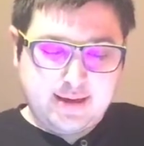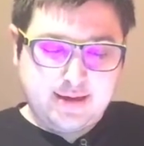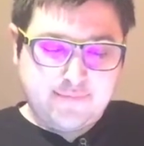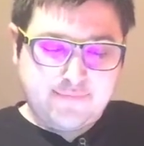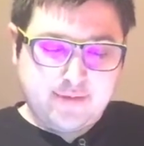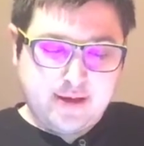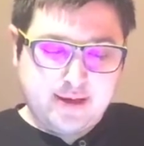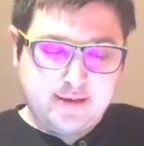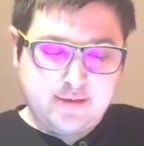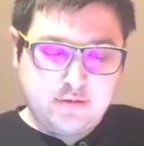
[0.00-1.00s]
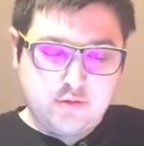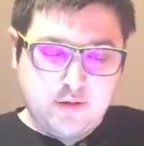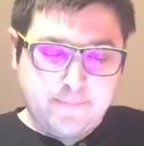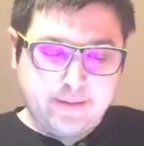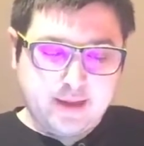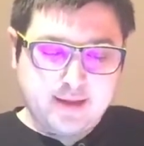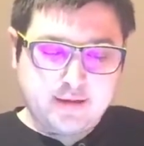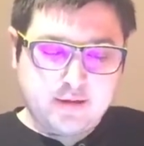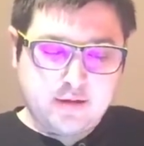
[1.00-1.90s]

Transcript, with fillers: if unusual blood